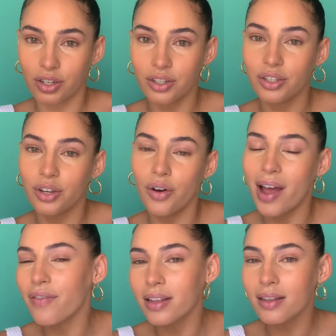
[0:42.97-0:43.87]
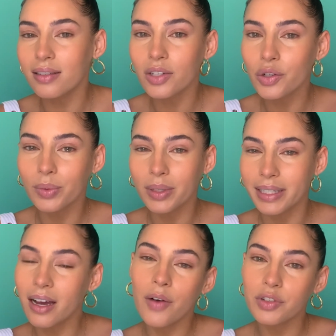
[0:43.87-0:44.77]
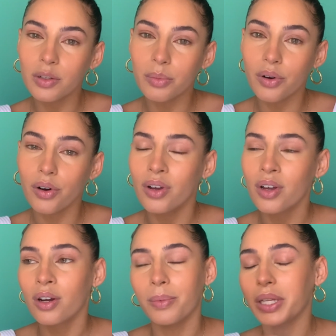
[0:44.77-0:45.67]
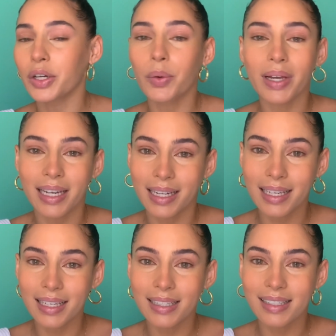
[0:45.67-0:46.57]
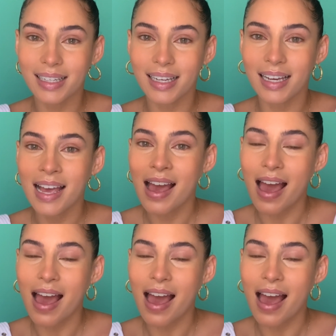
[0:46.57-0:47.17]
So I find this look really comfortable, really quick and easy,